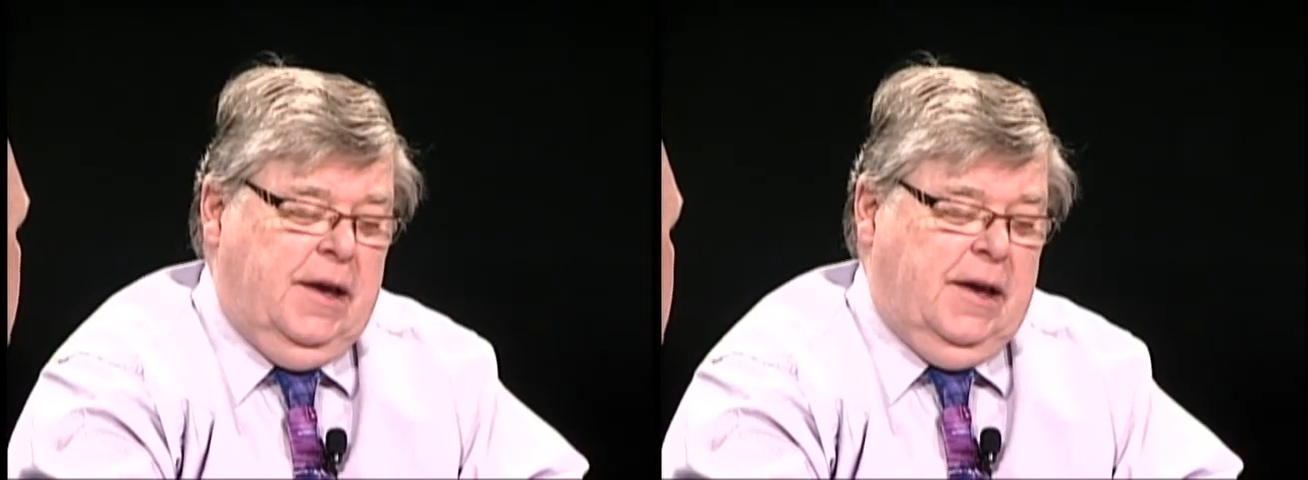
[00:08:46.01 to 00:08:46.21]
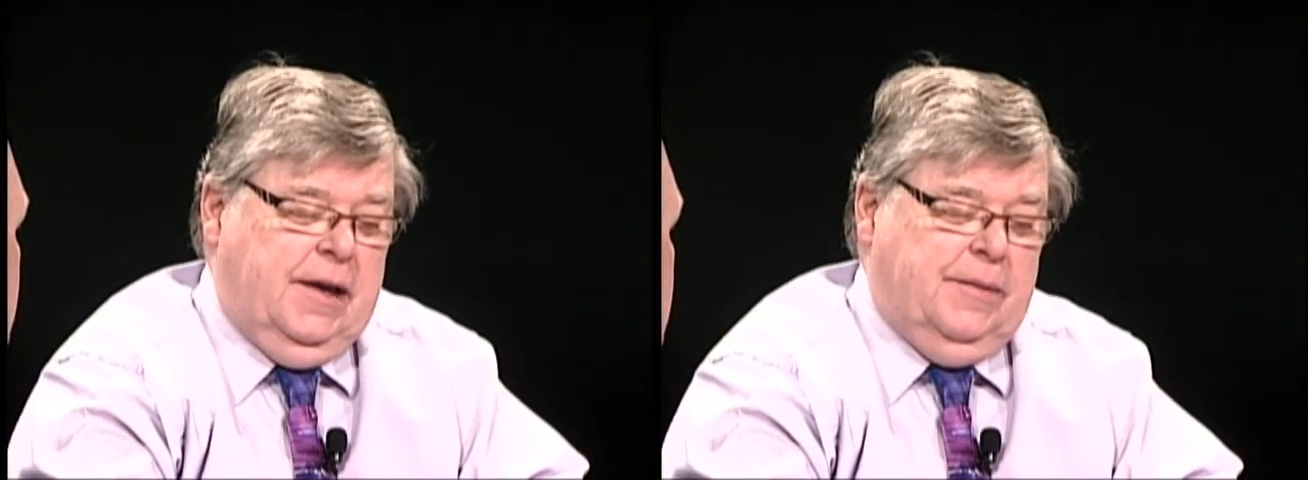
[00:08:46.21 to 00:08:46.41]

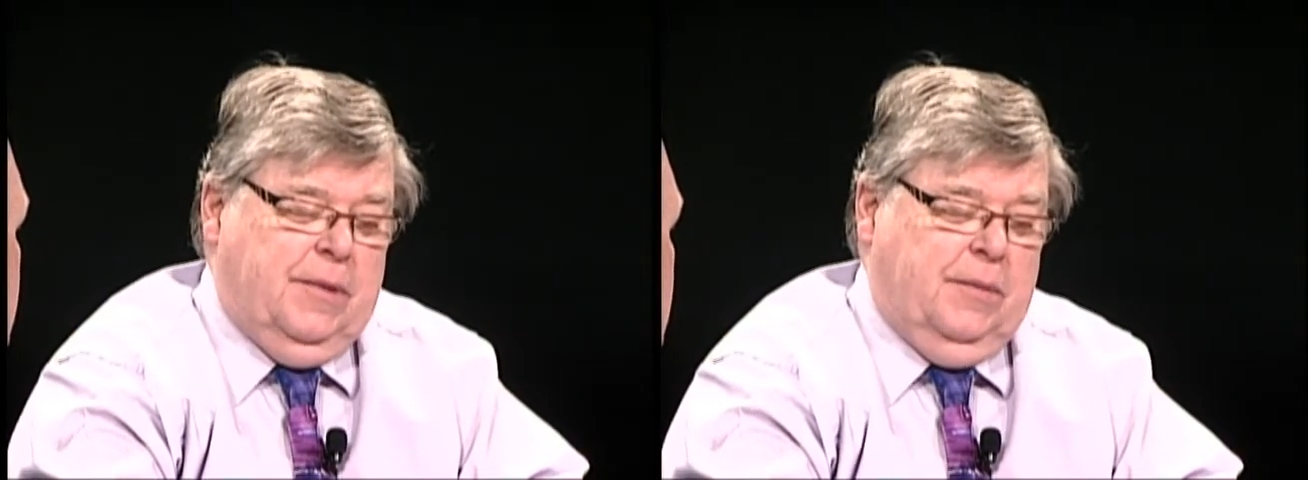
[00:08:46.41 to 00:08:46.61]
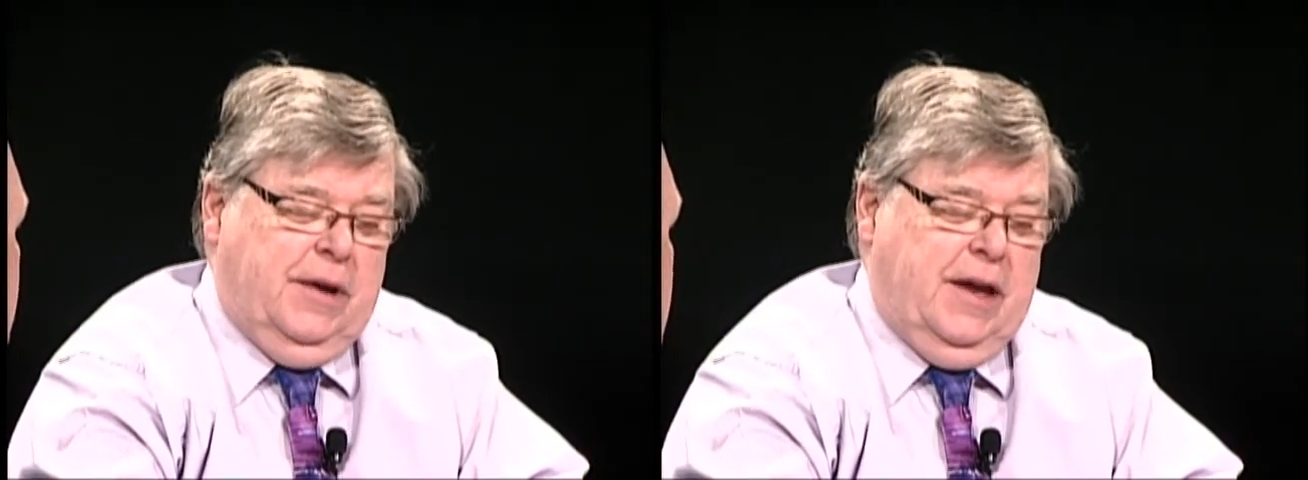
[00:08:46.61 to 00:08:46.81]

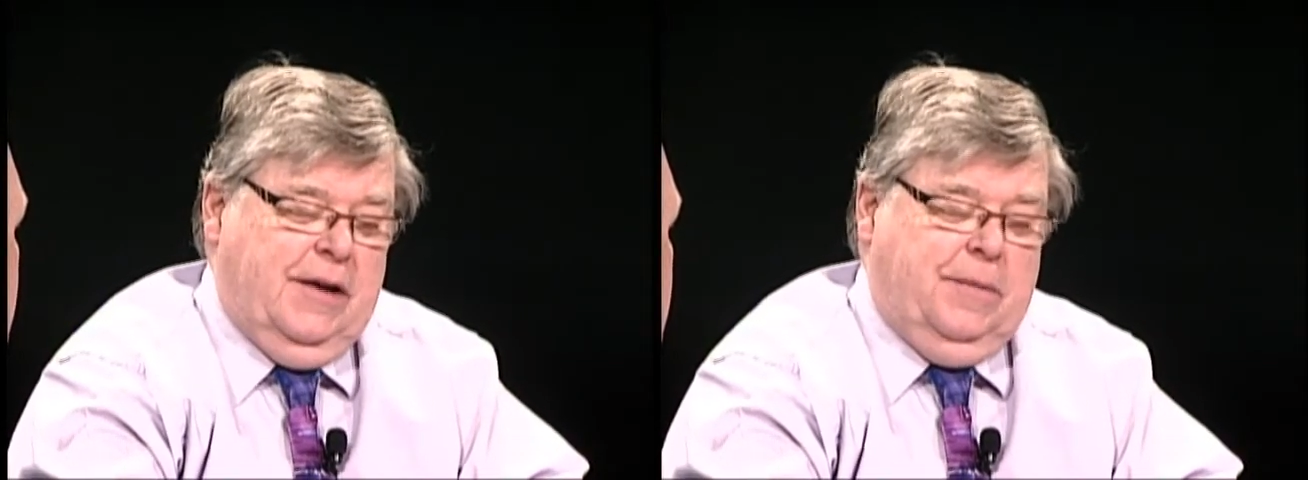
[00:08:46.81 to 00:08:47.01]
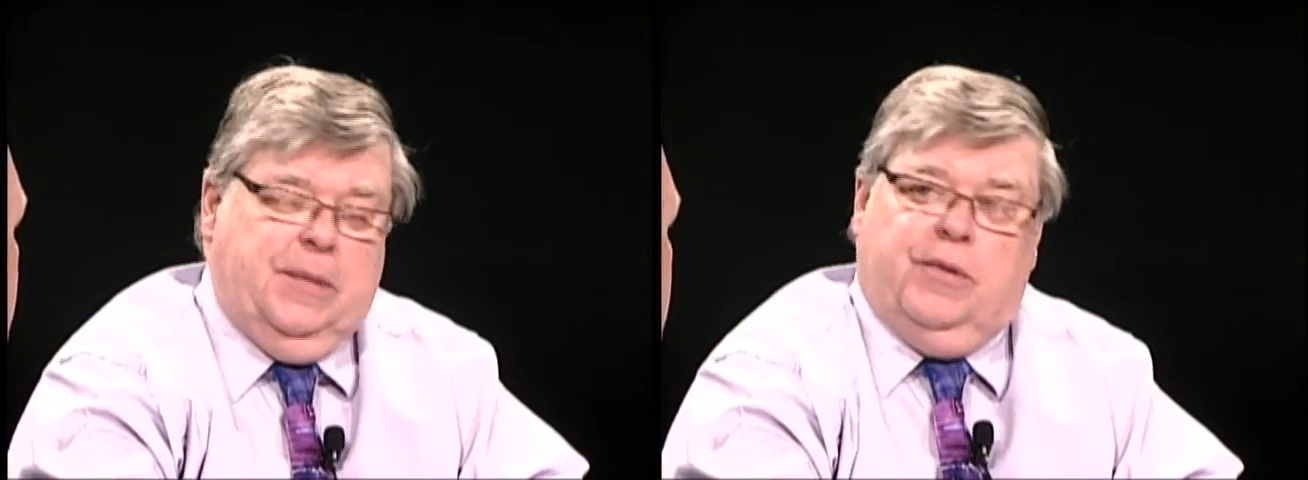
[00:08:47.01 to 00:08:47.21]
But we
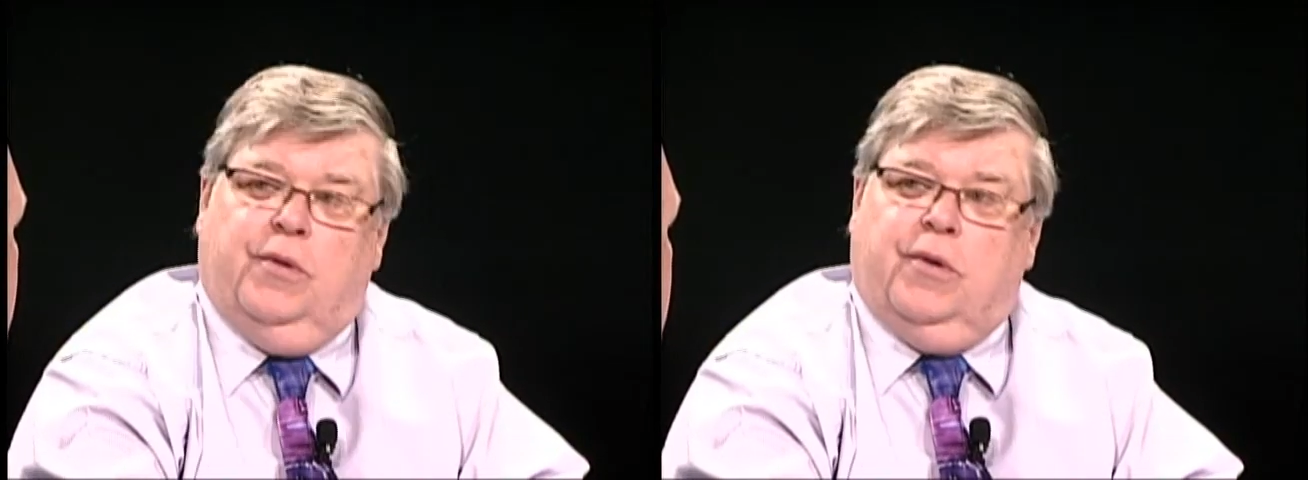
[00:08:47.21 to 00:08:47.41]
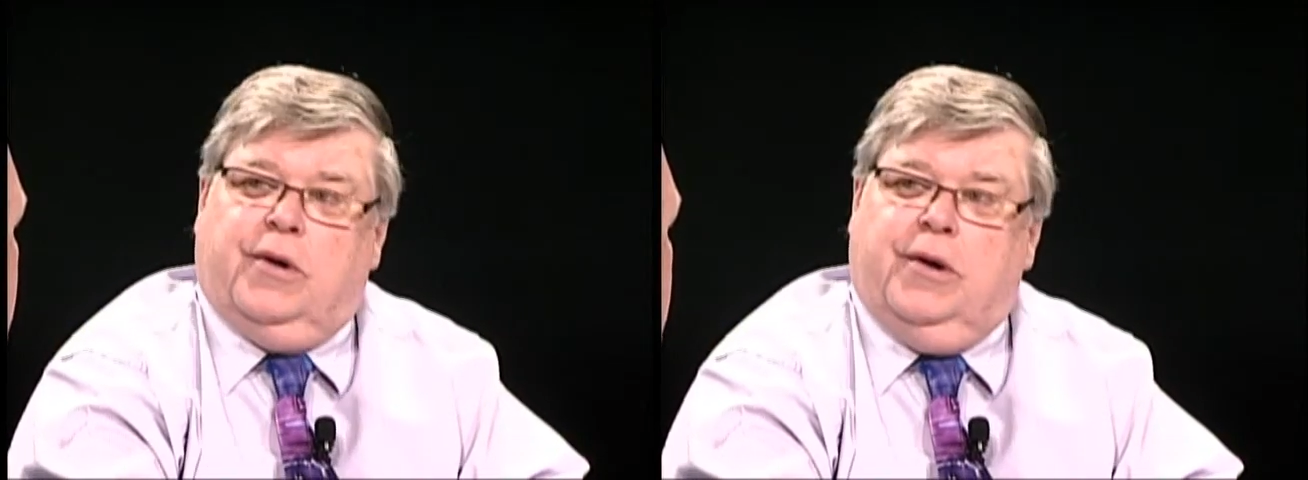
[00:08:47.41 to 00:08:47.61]
have people
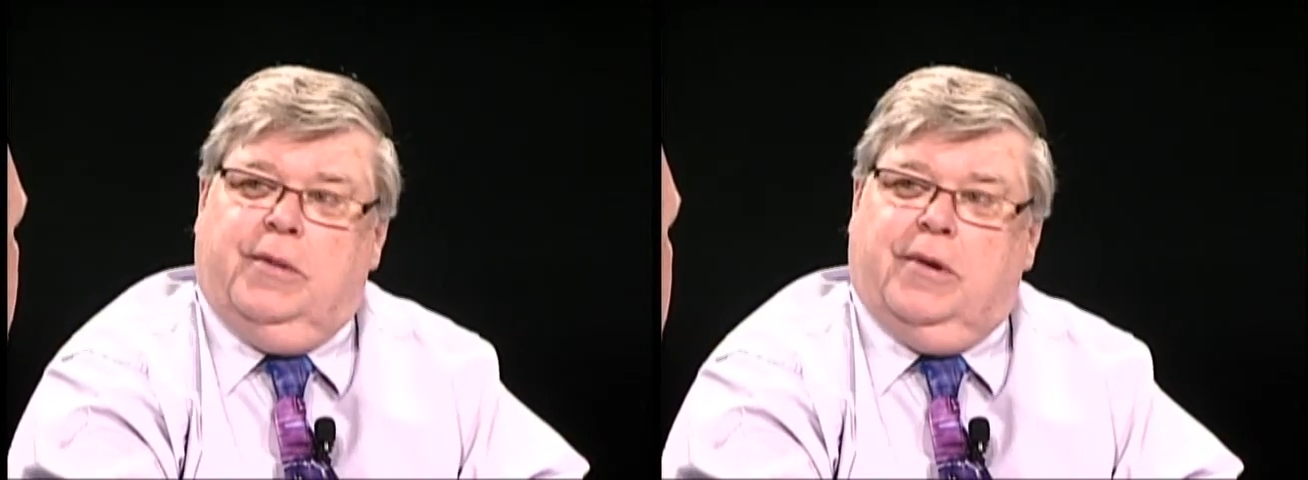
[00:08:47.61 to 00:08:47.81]
who are going to